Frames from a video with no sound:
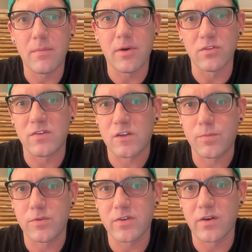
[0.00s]
about
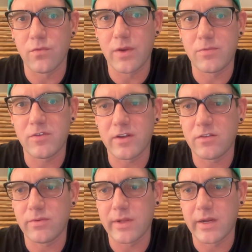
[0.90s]
6% of websites
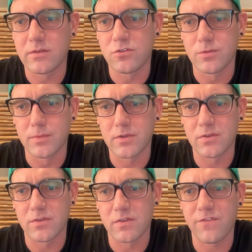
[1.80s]
rely on Joomla, so
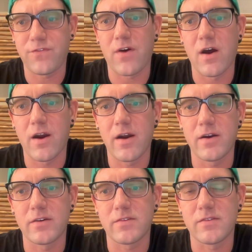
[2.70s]
it's a
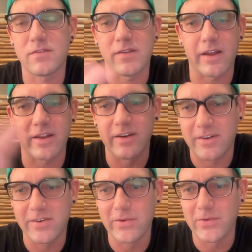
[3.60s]
far second
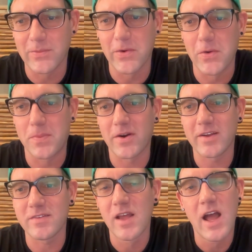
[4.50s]
to
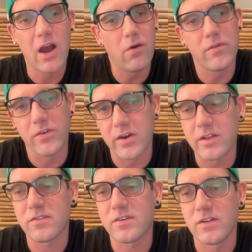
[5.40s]
WordPress. However, it
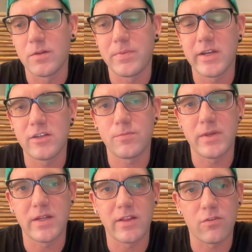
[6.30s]
is still a
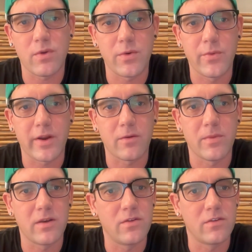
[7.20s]
PHP, and that's why we
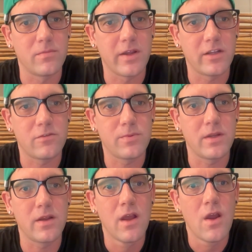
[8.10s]
recommend using
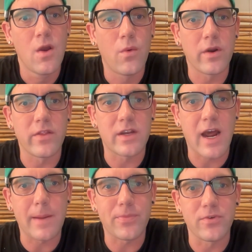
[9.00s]
PHP. One of the
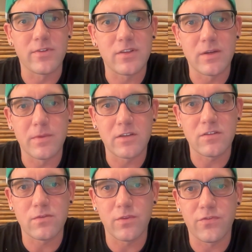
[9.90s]
top three
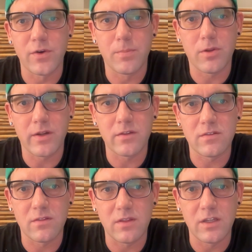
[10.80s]
CMSs with free plugins
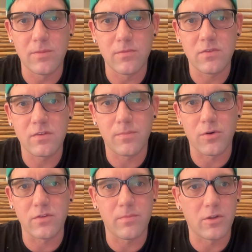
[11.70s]
and themes,
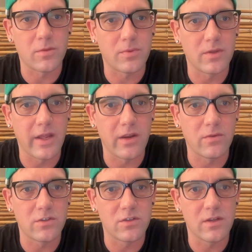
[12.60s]
supports multiple
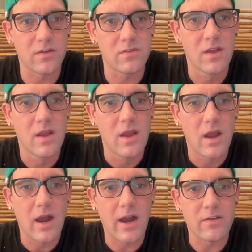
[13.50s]
languages.
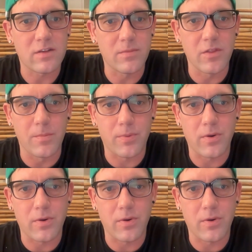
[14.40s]
Uh, some of the